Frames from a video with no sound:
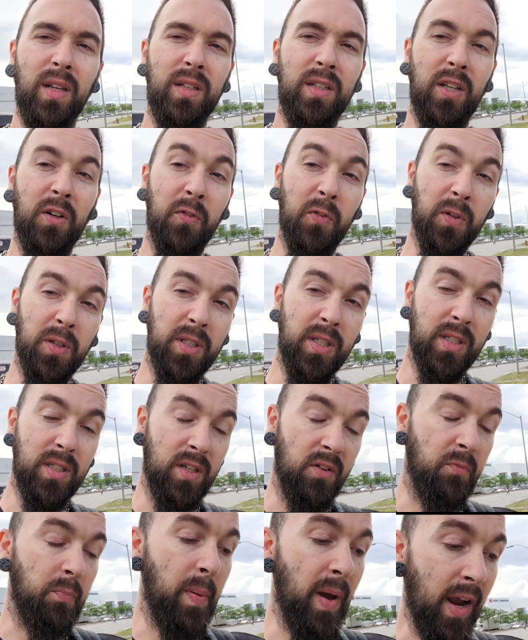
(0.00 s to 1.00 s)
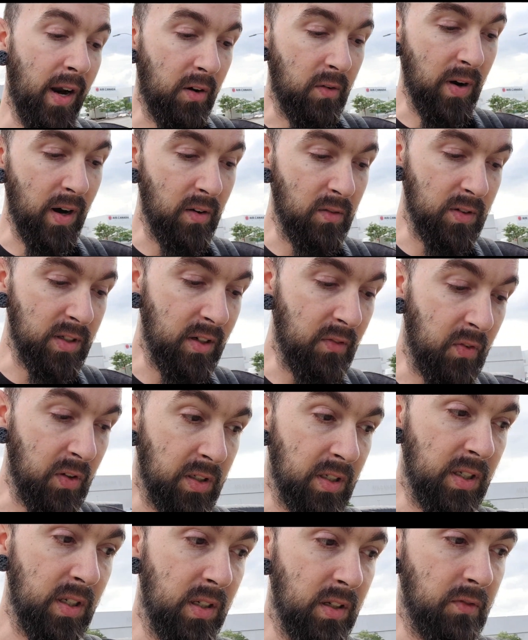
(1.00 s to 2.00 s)
differences of background,
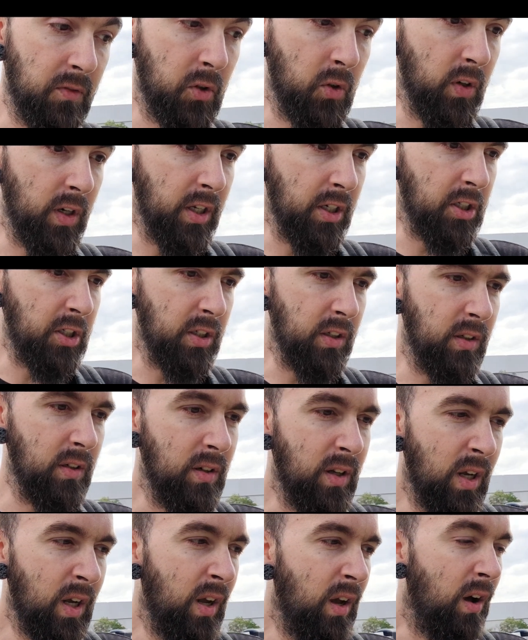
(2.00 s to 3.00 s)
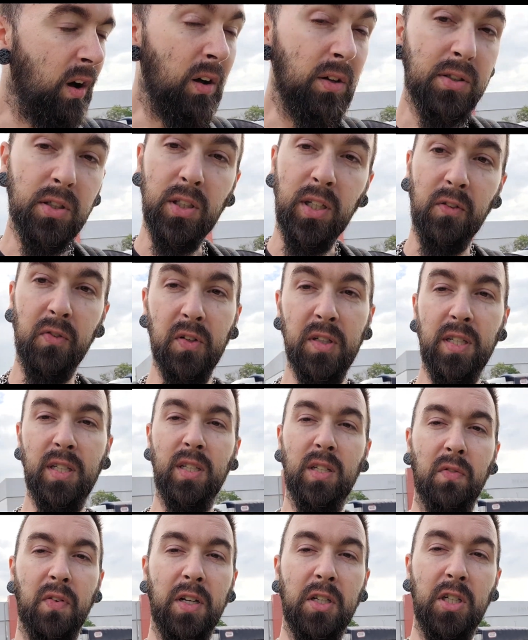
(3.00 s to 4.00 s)
differences of tradition, also
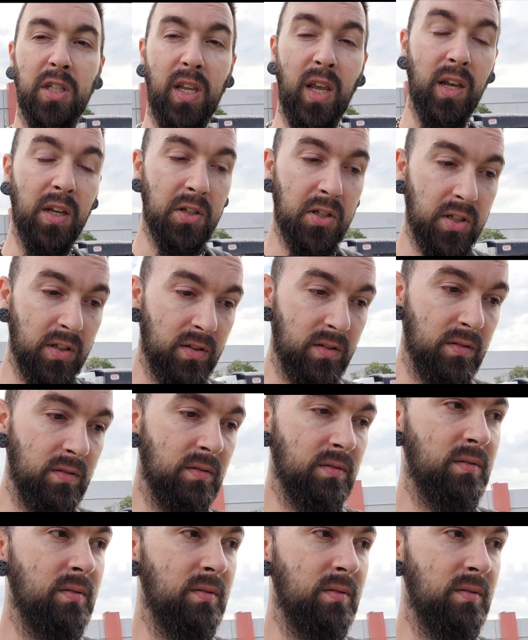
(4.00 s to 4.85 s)
differences of education.